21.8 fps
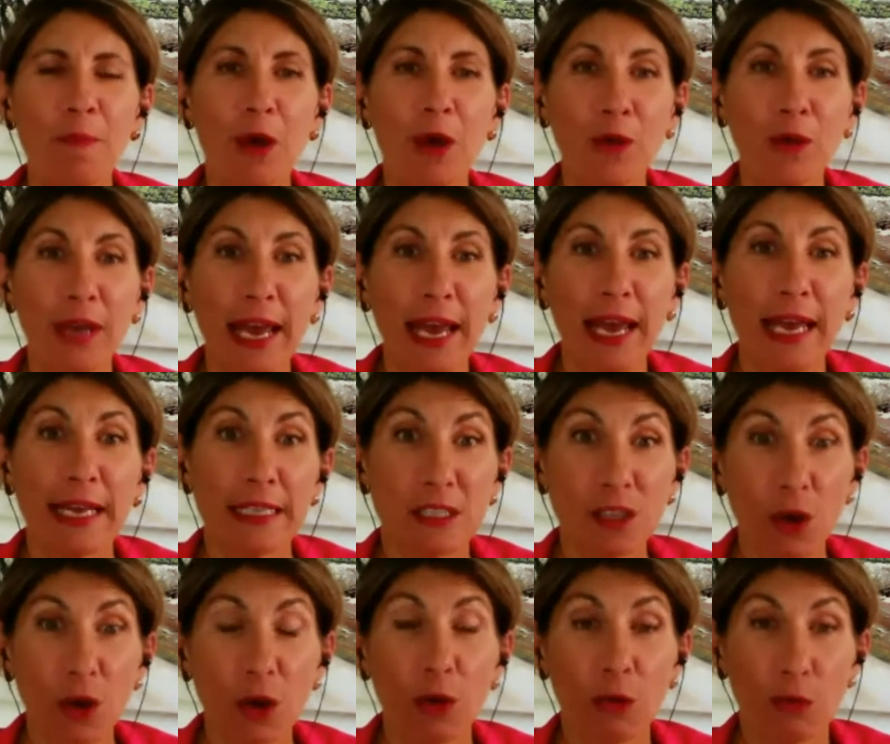Okay,
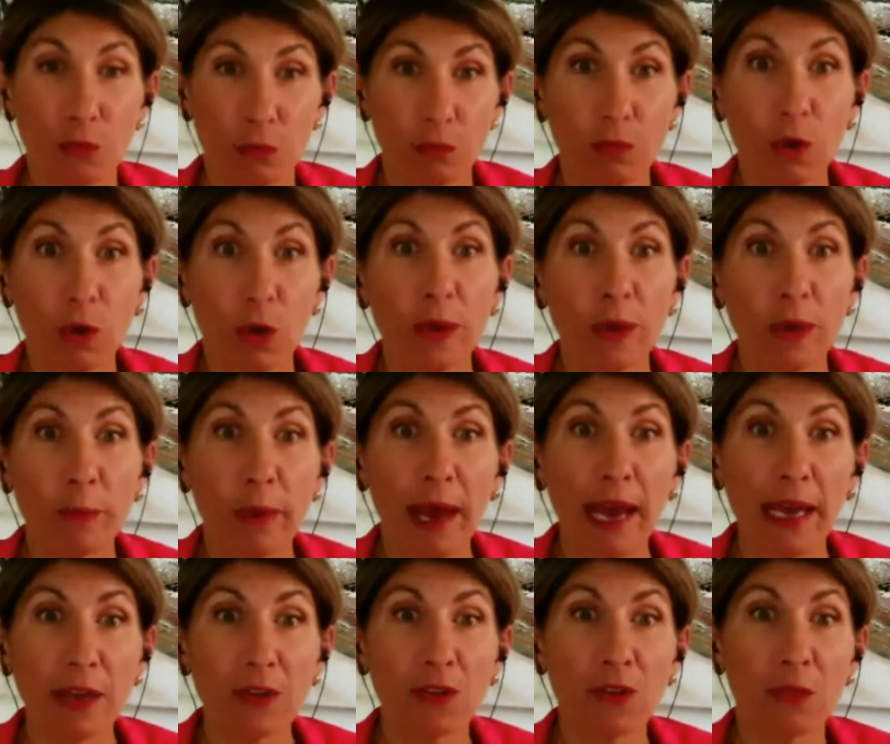so going
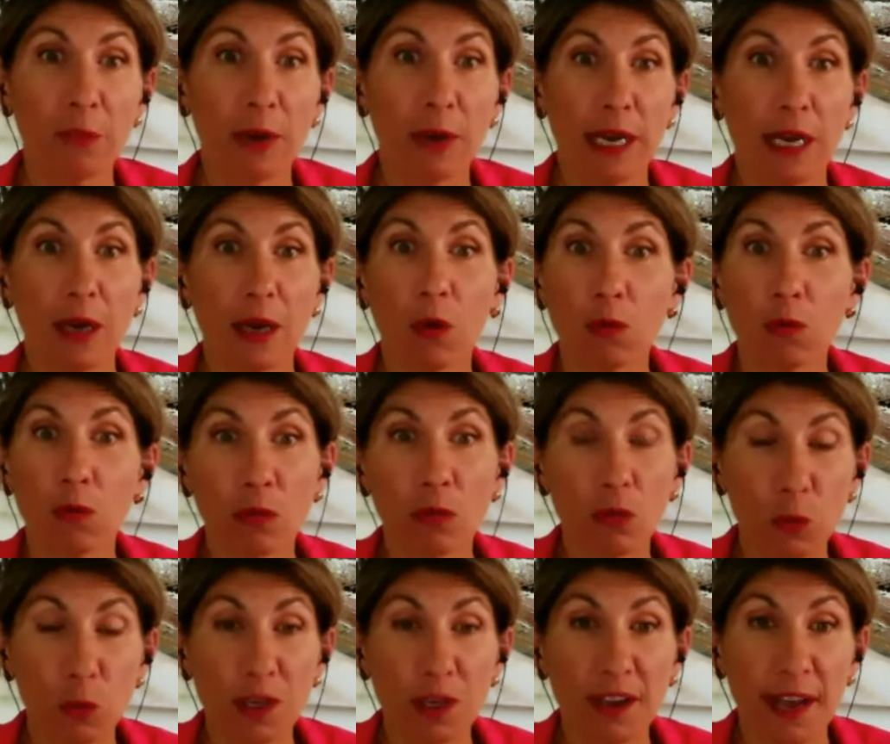back to my own
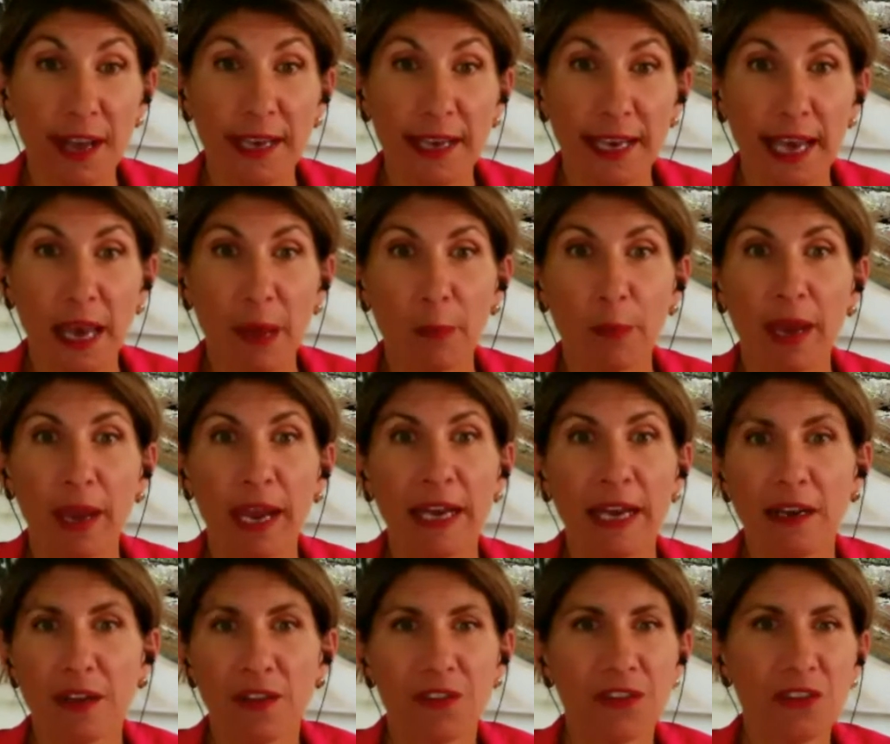3-day
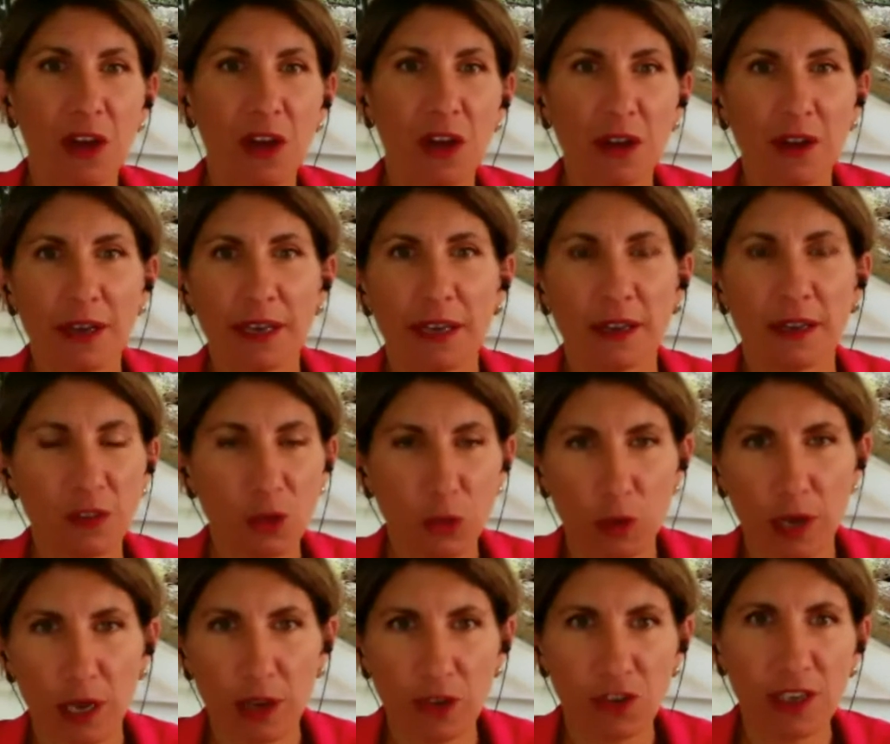campaign, it's not a
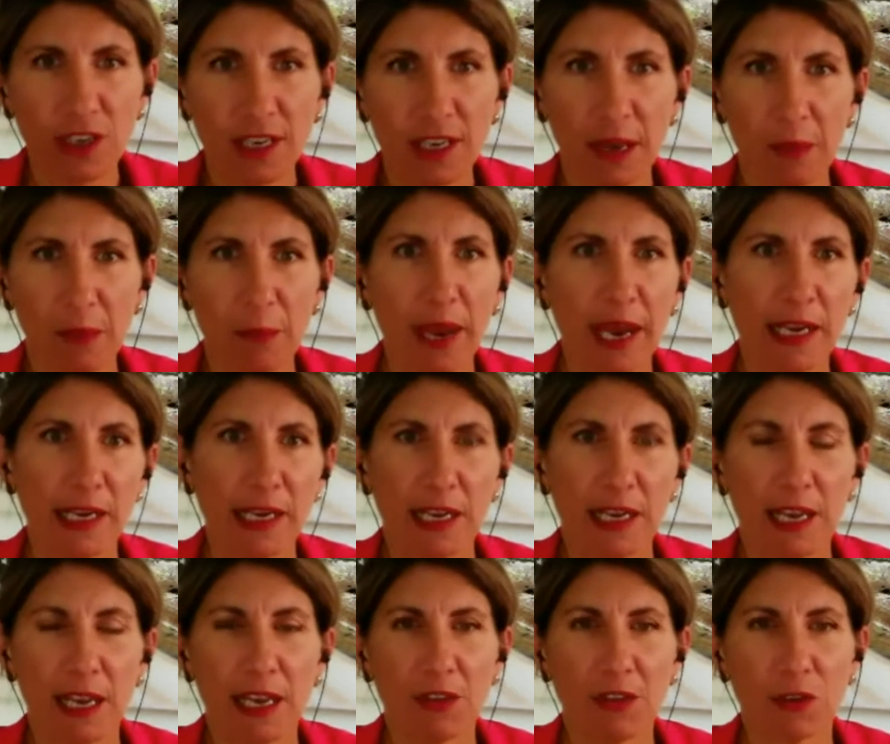donation
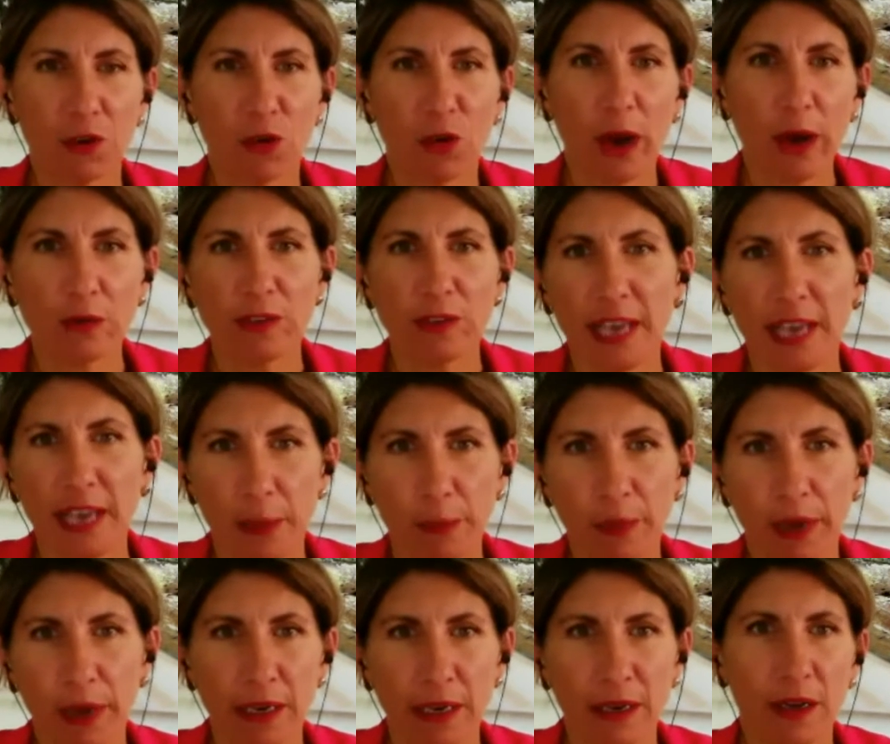campaign, it's a crowd
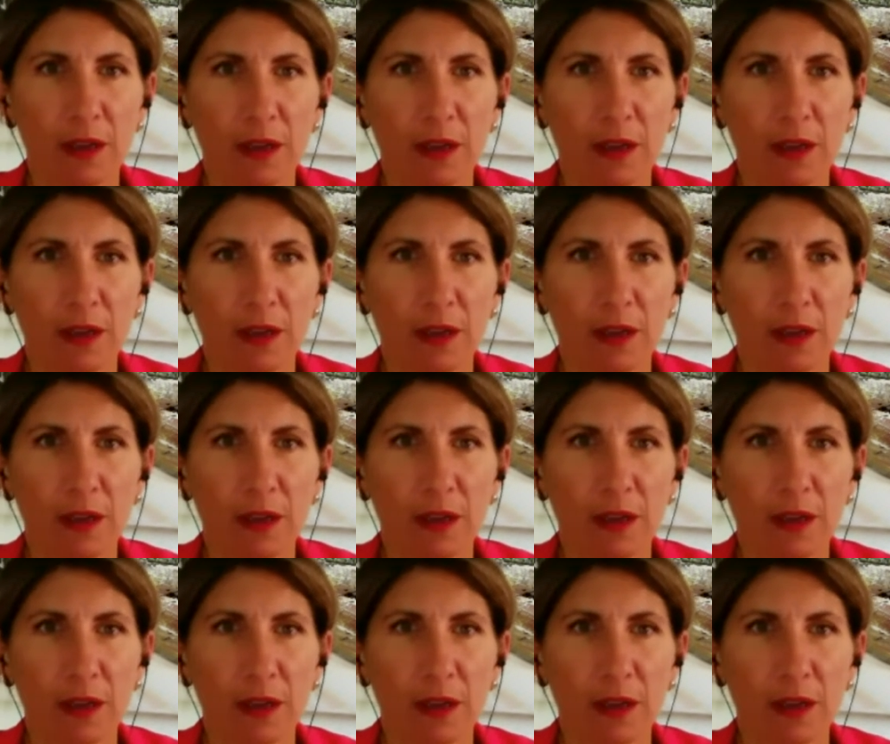campaign.